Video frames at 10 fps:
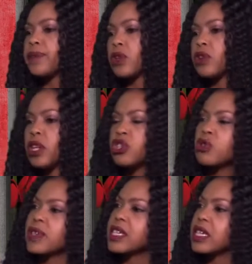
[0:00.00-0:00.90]
you reach
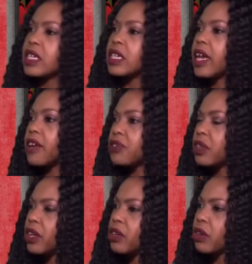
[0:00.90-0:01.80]
to a certain level
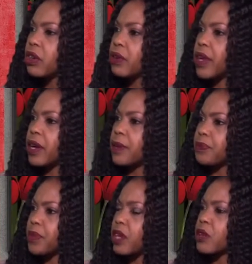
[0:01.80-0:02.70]
in your
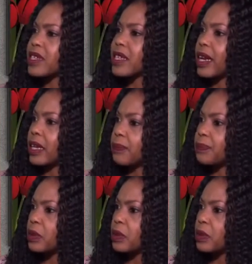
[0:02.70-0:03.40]
career, in your study,